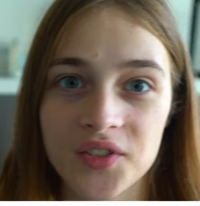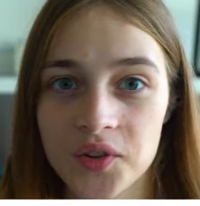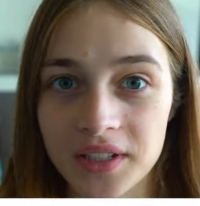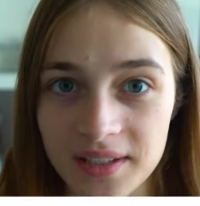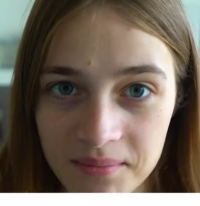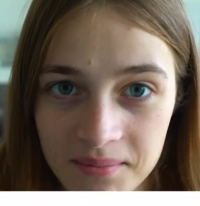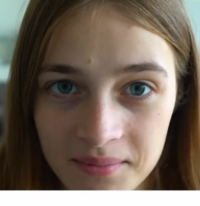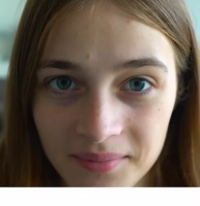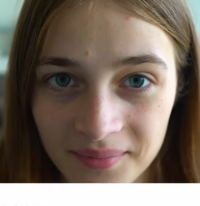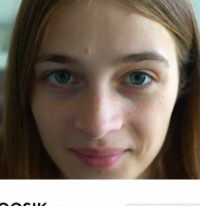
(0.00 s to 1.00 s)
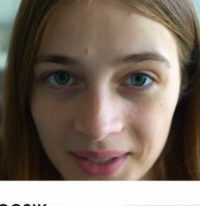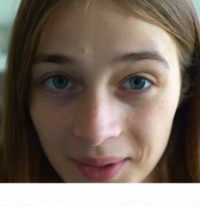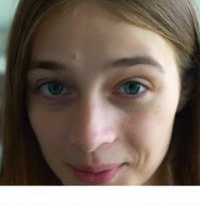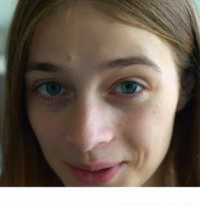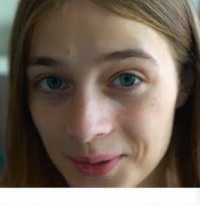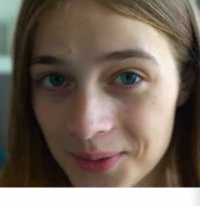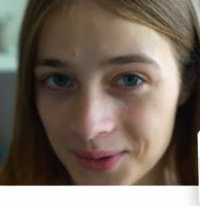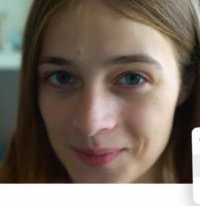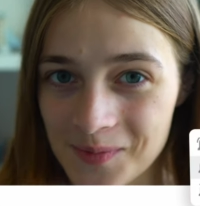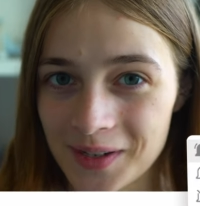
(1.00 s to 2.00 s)
to stream and I want to go
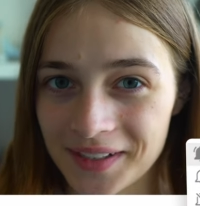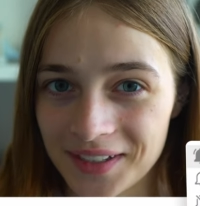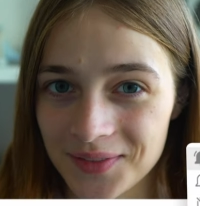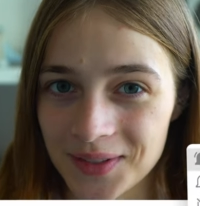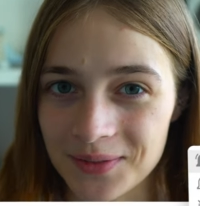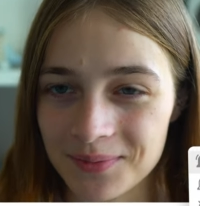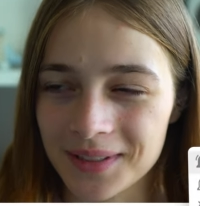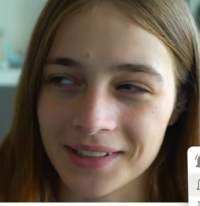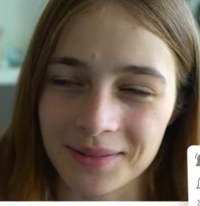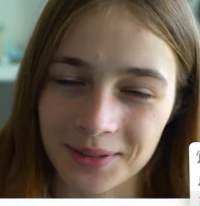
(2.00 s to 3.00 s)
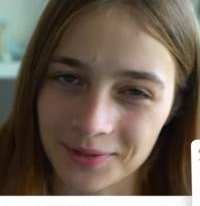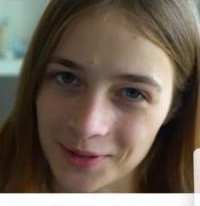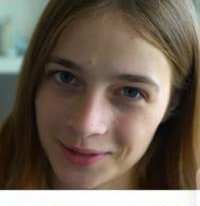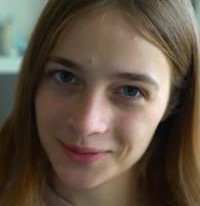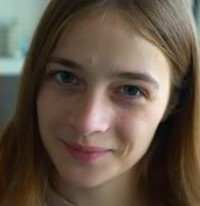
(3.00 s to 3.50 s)
somewhere and film a little vlog.